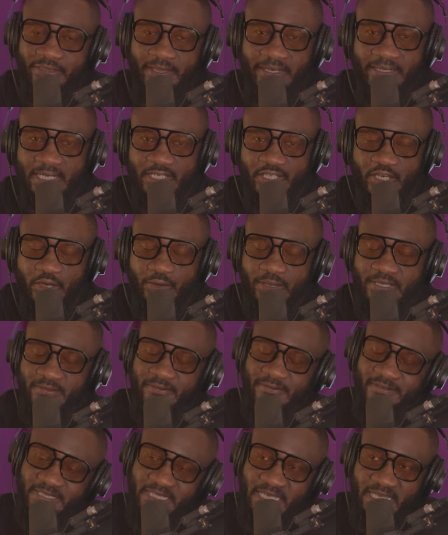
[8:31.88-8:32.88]
think Nigeria is
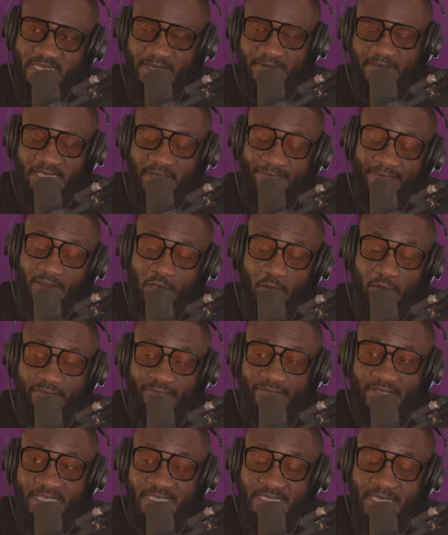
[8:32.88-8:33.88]
a difficult
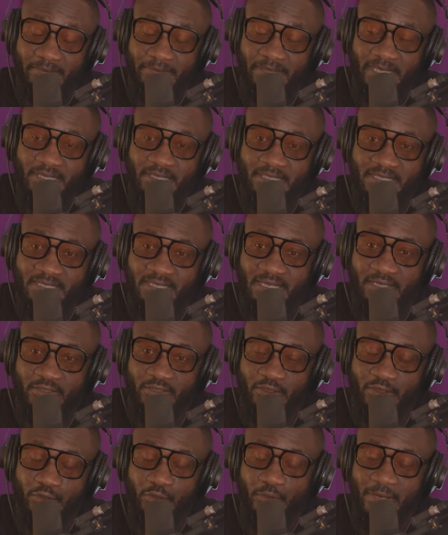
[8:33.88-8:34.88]
visa because
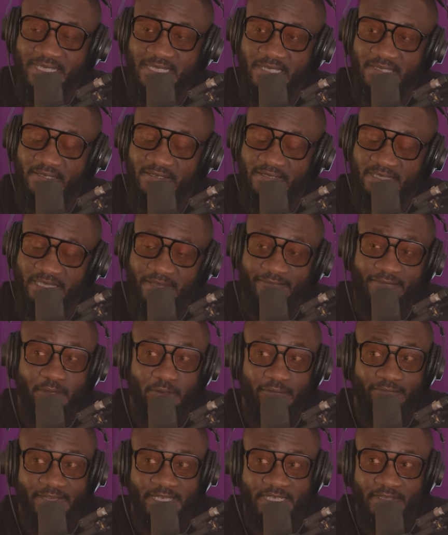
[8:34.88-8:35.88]
the US is a
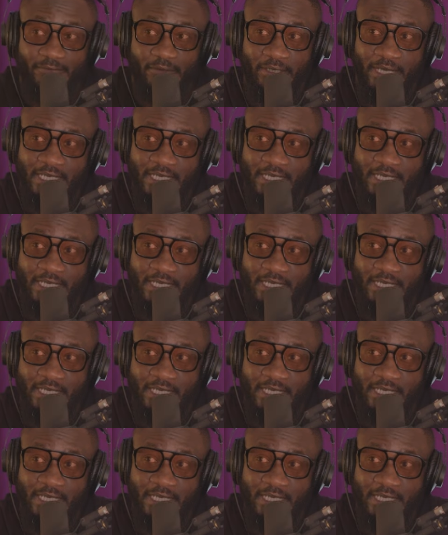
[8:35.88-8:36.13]
difficult visa for